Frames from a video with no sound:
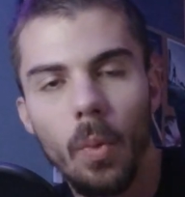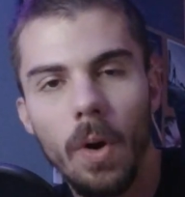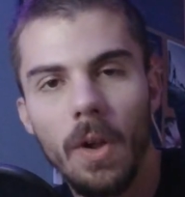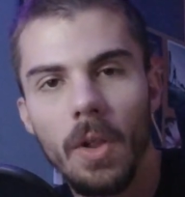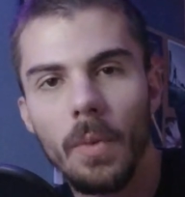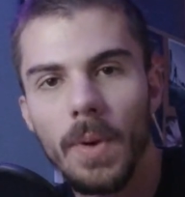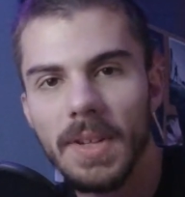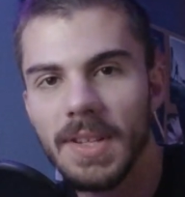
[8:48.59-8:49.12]

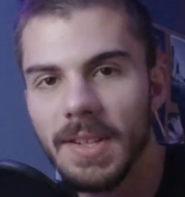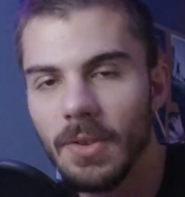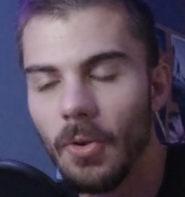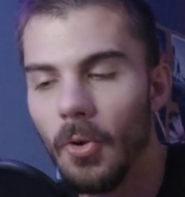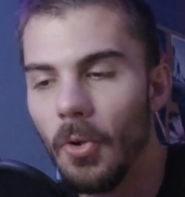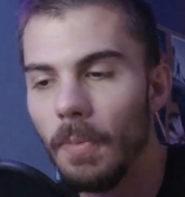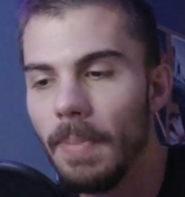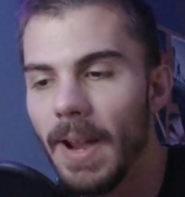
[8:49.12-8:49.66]
world was
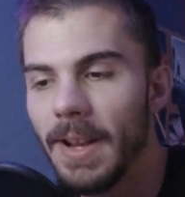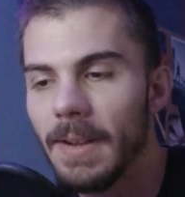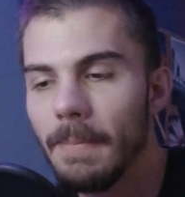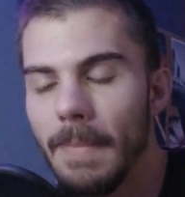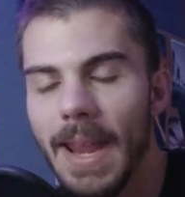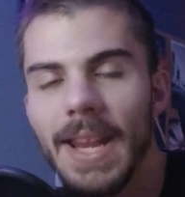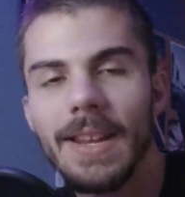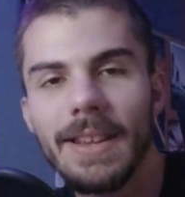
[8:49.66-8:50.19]
stole by the
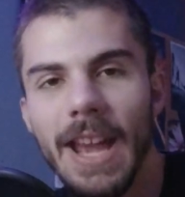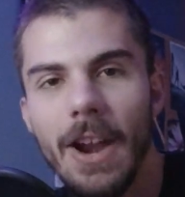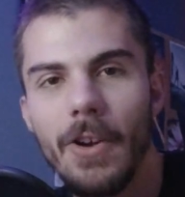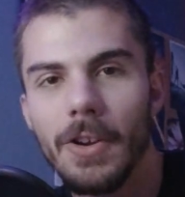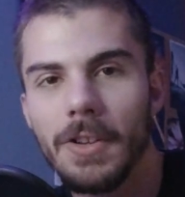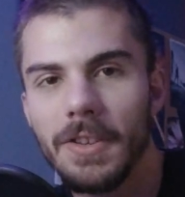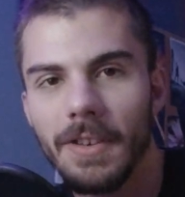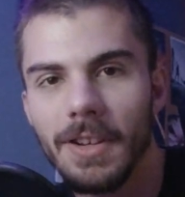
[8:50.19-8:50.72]
main
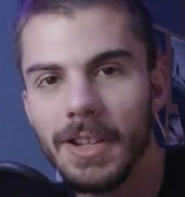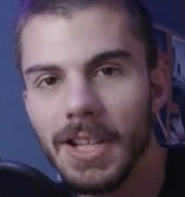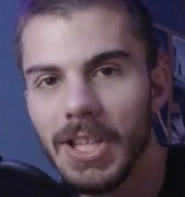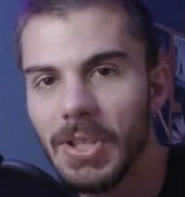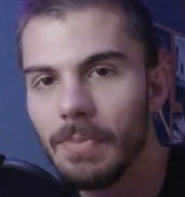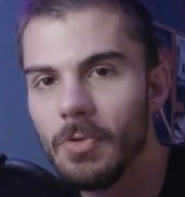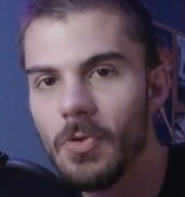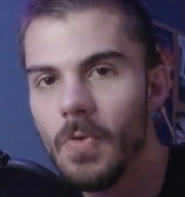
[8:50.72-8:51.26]
character in
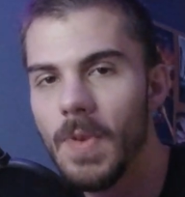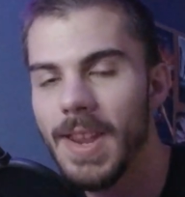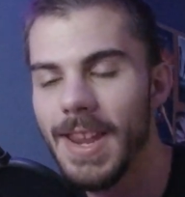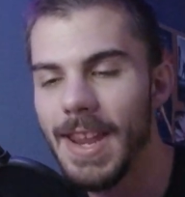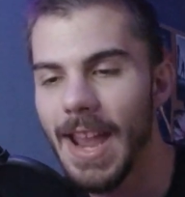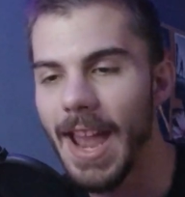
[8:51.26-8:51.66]
this movie,